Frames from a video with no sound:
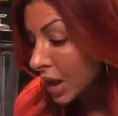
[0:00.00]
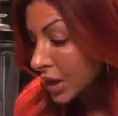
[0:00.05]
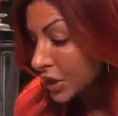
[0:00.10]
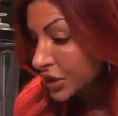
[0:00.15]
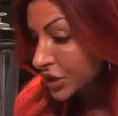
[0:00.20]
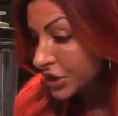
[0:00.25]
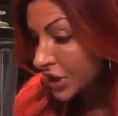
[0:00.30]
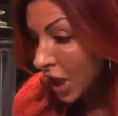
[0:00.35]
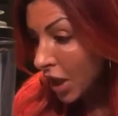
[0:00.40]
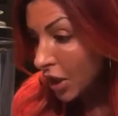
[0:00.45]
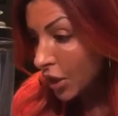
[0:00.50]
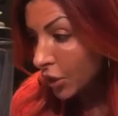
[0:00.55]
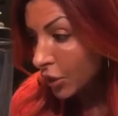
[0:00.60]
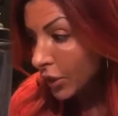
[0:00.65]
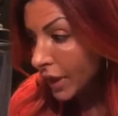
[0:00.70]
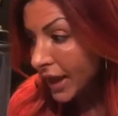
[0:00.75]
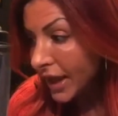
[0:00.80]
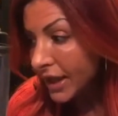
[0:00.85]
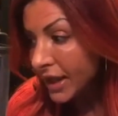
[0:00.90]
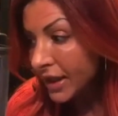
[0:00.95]

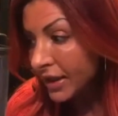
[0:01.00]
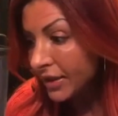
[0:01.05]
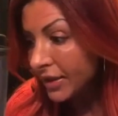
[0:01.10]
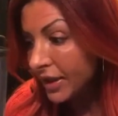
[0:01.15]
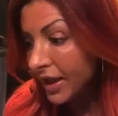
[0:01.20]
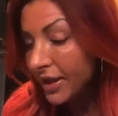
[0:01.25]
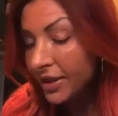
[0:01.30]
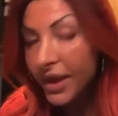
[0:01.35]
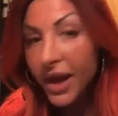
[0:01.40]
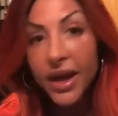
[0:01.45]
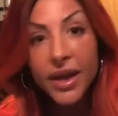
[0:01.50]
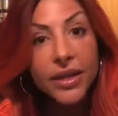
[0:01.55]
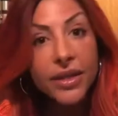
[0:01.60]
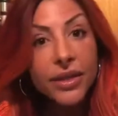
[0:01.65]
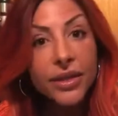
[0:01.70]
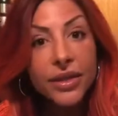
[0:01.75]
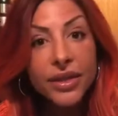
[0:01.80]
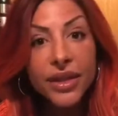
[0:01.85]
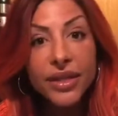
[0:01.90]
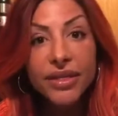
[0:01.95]
So, any that
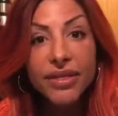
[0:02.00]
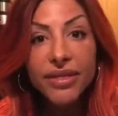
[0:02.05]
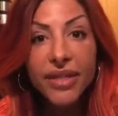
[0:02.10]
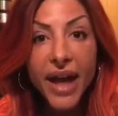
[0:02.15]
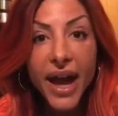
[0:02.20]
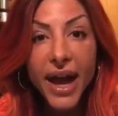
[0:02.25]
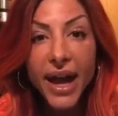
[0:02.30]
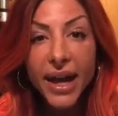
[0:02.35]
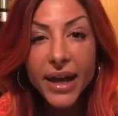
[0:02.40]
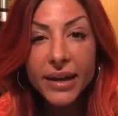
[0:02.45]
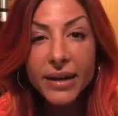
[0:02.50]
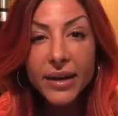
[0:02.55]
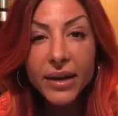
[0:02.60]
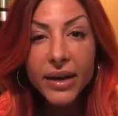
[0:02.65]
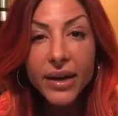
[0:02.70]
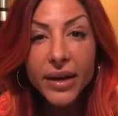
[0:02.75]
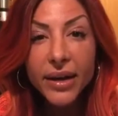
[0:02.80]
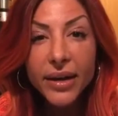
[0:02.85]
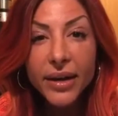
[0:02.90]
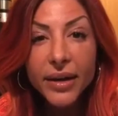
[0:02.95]
other than that,
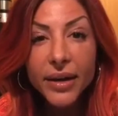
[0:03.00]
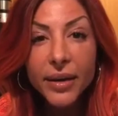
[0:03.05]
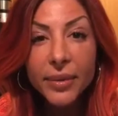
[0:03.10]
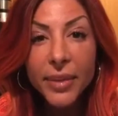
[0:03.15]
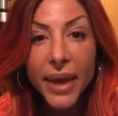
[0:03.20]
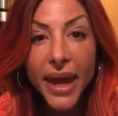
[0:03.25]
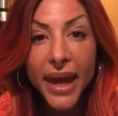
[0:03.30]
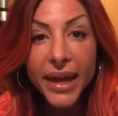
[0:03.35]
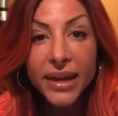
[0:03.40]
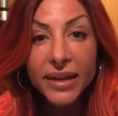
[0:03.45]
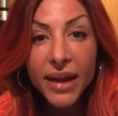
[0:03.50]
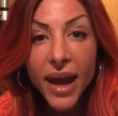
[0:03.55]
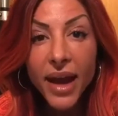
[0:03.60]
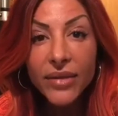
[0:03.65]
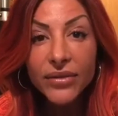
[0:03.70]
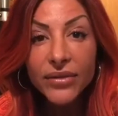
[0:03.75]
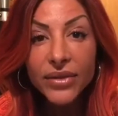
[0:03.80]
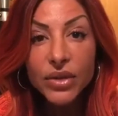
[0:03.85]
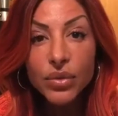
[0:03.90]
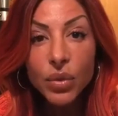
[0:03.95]
um, hey
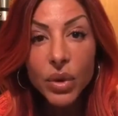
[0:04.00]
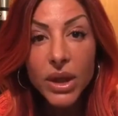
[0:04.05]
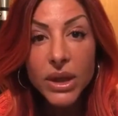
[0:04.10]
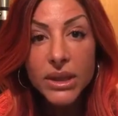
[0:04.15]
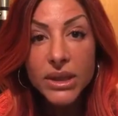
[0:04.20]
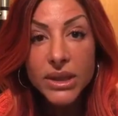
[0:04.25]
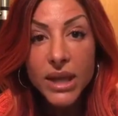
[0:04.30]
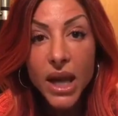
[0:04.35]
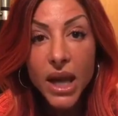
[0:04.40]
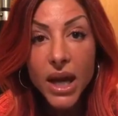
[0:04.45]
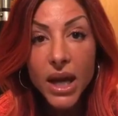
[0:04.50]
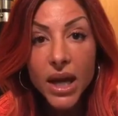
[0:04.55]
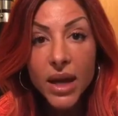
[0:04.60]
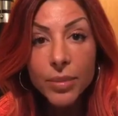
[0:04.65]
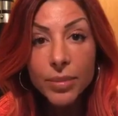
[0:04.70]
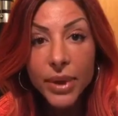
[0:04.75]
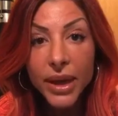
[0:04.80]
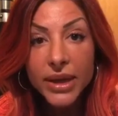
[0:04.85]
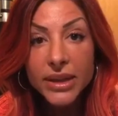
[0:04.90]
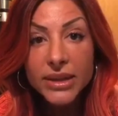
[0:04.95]
Kevin, what's
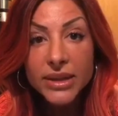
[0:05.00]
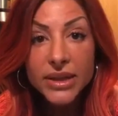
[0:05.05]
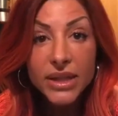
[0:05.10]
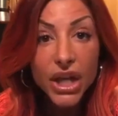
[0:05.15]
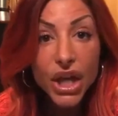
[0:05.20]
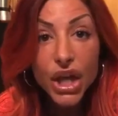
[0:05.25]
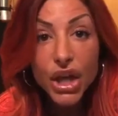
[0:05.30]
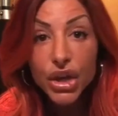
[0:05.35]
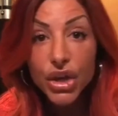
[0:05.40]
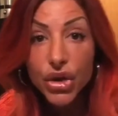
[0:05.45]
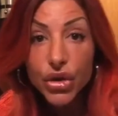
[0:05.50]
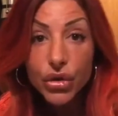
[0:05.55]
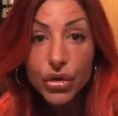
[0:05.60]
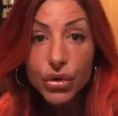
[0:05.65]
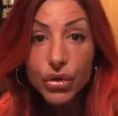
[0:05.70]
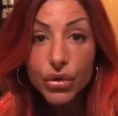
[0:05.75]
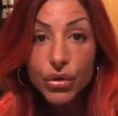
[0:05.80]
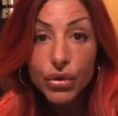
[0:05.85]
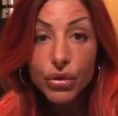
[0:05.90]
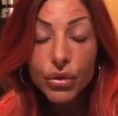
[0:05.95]
up? I see
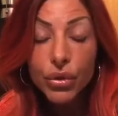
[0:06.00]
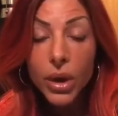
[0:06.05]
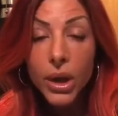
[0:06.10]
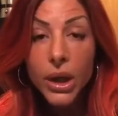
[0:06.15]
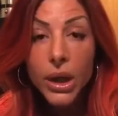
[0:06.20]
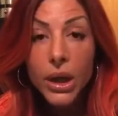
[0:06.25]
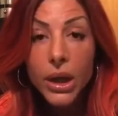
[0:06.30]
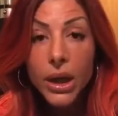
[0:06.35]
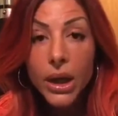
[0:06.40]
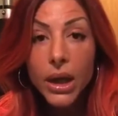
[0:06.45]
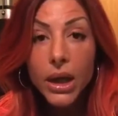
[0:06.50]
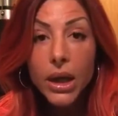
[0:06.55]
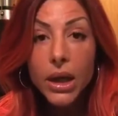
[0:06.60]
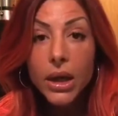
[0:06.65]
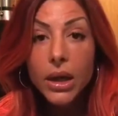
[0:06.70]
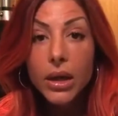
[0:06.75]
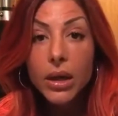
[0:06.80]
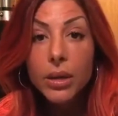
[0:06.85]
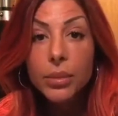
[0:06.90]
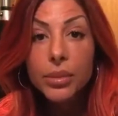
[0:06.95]
you.
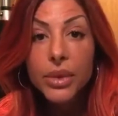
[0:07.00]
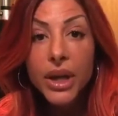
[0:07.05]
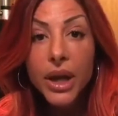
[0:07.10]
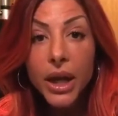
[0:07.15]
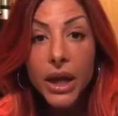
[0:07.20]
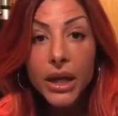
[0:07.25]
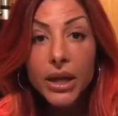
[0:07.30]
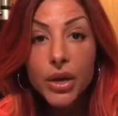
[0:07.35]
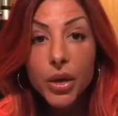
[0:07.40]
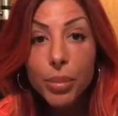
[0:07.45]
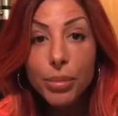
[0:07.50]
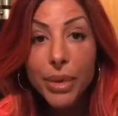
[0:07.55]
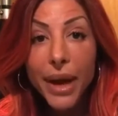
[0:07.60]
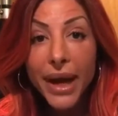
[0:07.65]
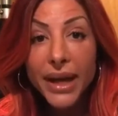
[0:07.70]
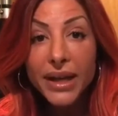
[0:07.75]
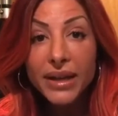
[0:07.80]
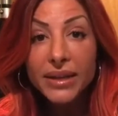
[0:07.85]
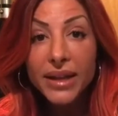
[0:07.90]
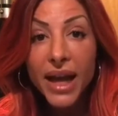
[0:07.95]
Um, Nick, you're
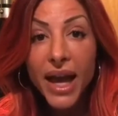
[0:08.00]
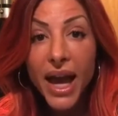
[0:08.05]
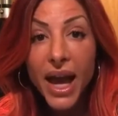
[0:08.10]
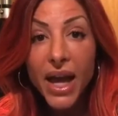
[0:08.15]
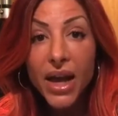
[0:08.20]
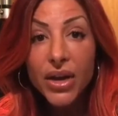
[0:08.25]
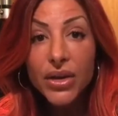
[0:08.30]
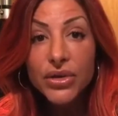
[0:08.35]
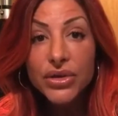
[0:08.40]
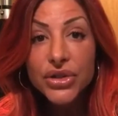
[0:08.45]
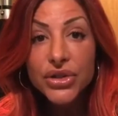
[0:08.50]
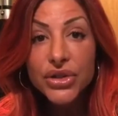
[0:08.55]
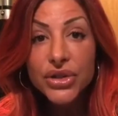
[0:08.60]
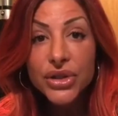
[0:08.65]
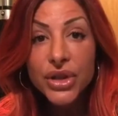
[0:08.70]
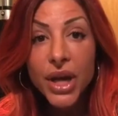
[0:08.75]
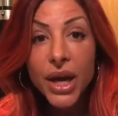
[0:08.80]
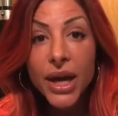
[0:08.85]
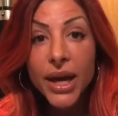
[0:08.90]
back in the house.